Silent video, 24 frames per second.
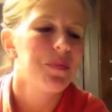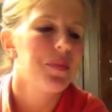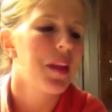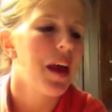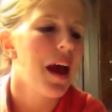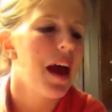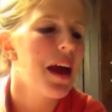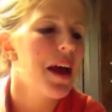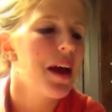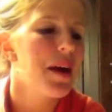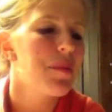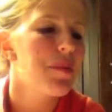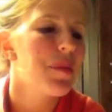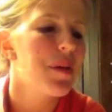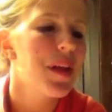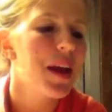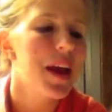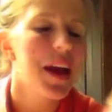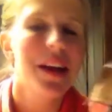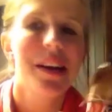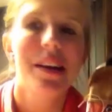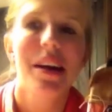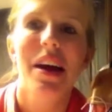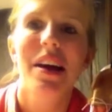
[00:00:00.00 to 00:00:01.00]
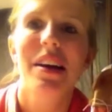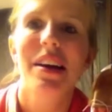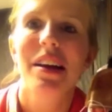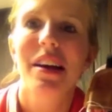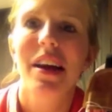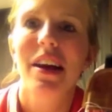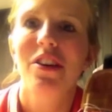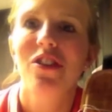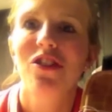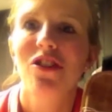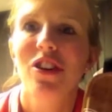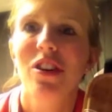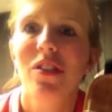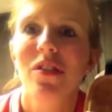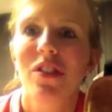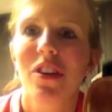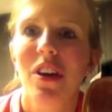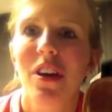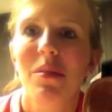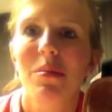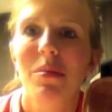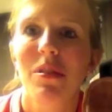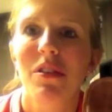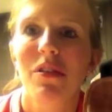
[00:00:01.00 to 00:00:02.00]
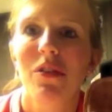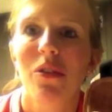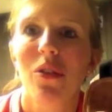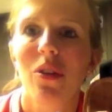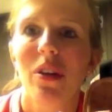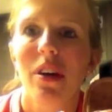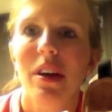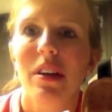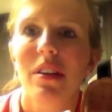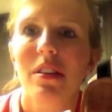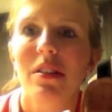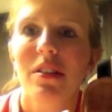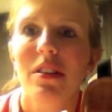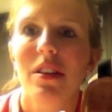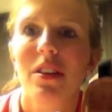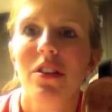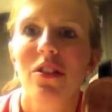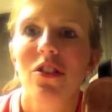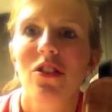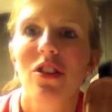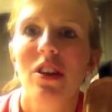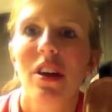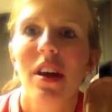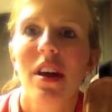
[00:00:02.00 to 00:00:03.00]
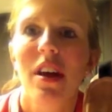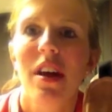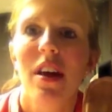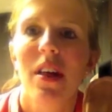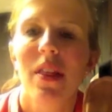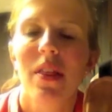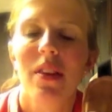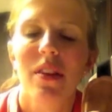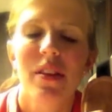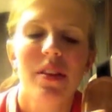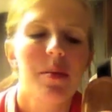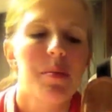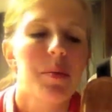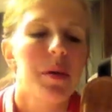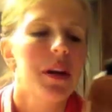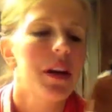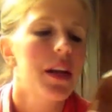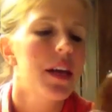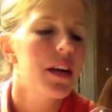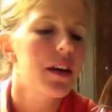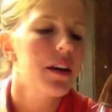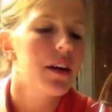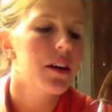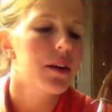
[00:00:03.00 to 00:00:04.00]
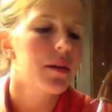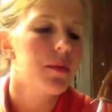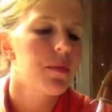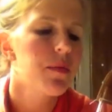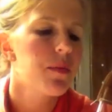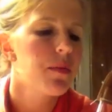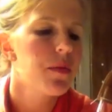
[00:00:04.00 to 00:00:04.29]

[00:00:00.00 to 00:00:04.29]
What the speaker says: I had planned on and I should have done before I stitched this bit here.